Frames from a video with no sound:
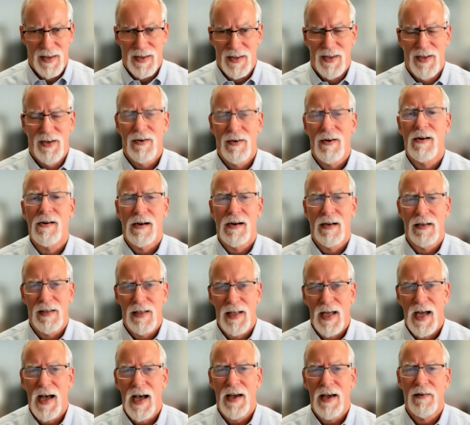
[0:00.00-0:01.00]
there are a
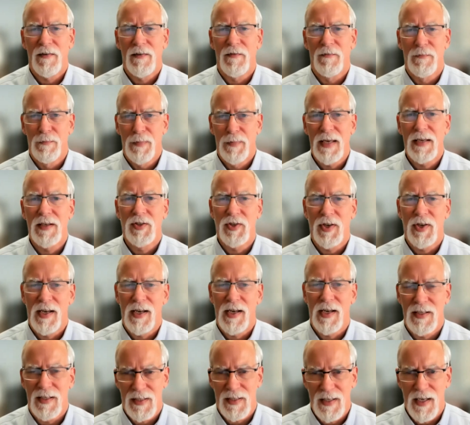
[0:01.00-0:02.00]
lot of big
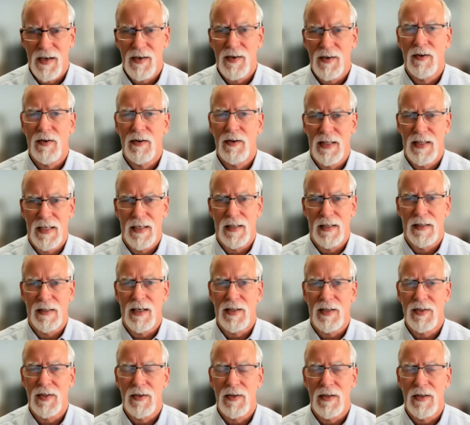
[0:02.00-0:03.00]
changes, not only in the
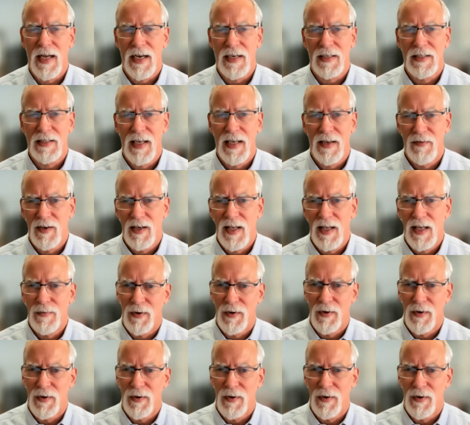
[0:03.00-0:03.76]
electrical activity,